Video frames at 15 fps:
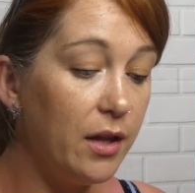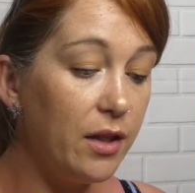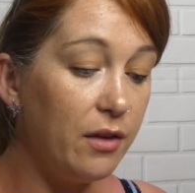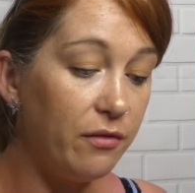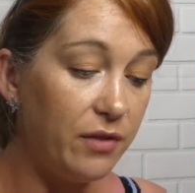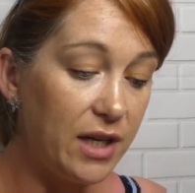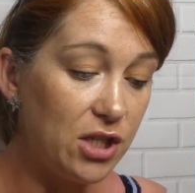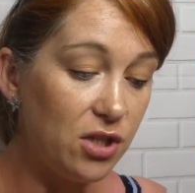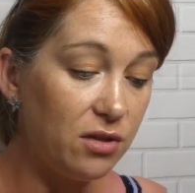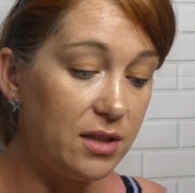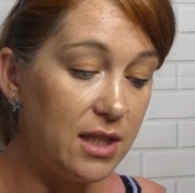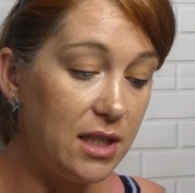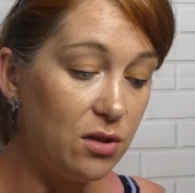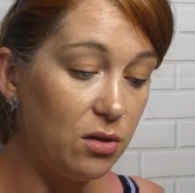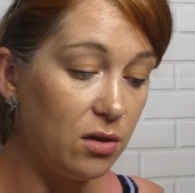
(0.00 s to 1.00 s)
The Facial
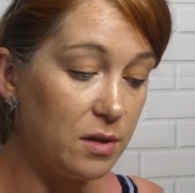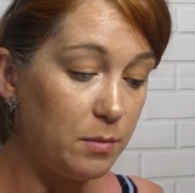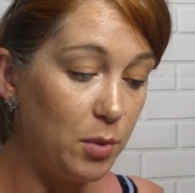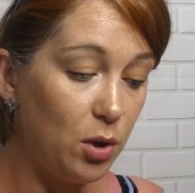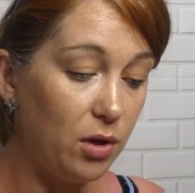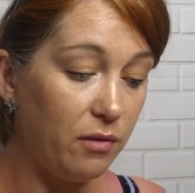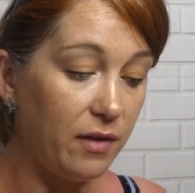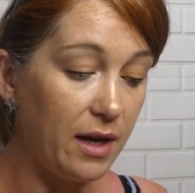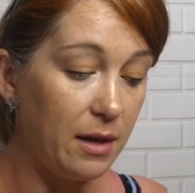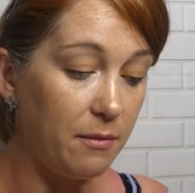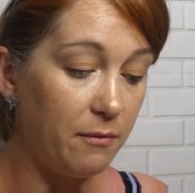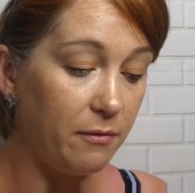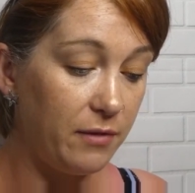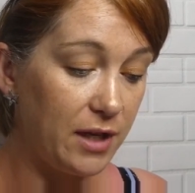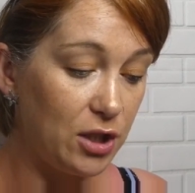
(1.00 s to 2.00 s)
Detox
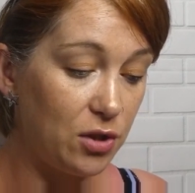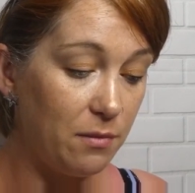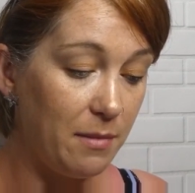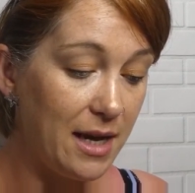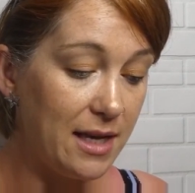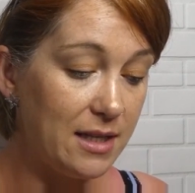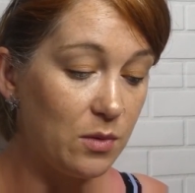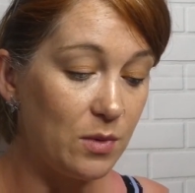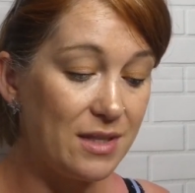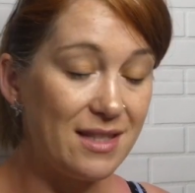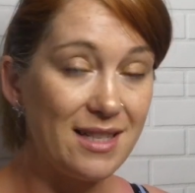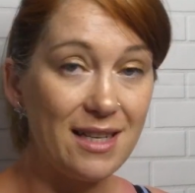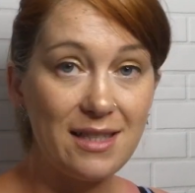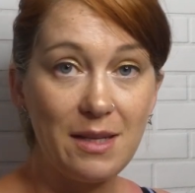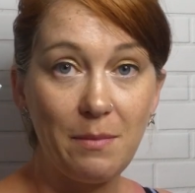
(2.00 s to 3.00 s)
Purifying Facial Mask was
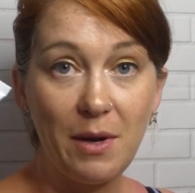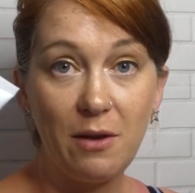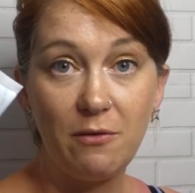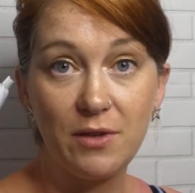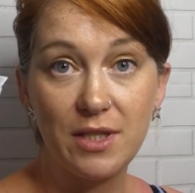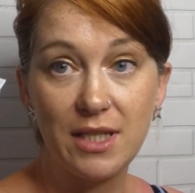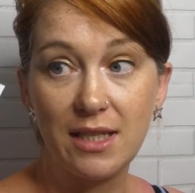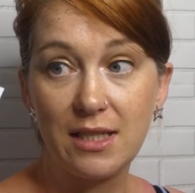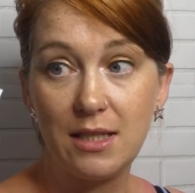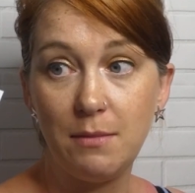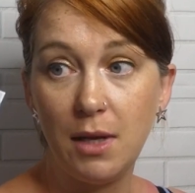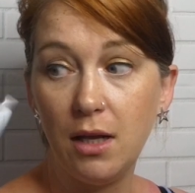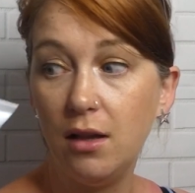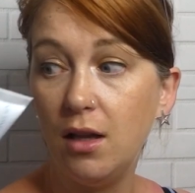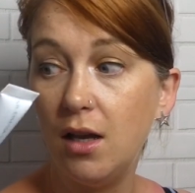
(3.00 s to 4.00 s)
£60 for
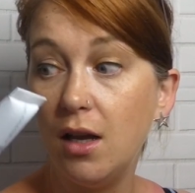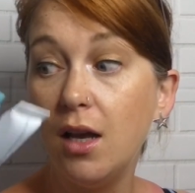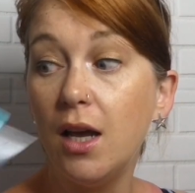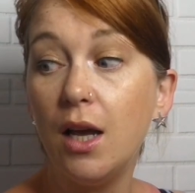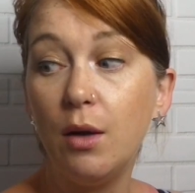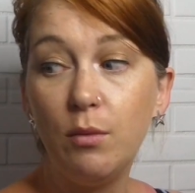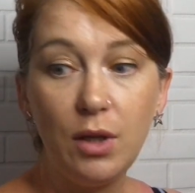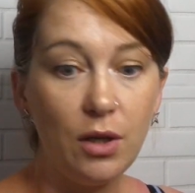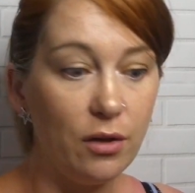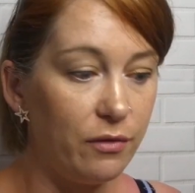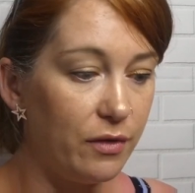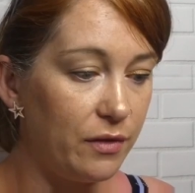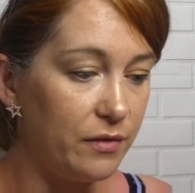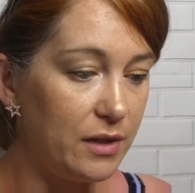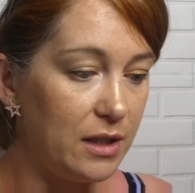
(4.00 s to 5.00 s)
60ml. And we got
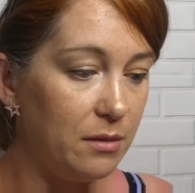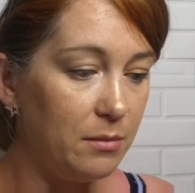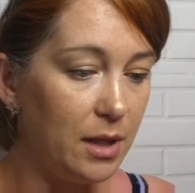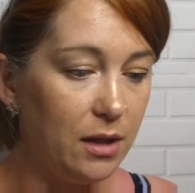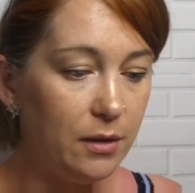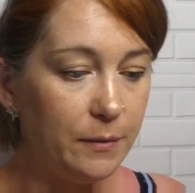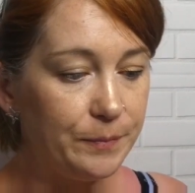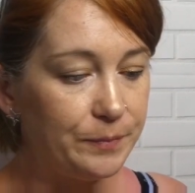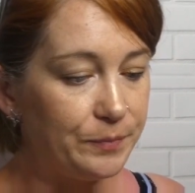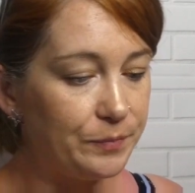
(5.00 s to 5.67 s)
15ml.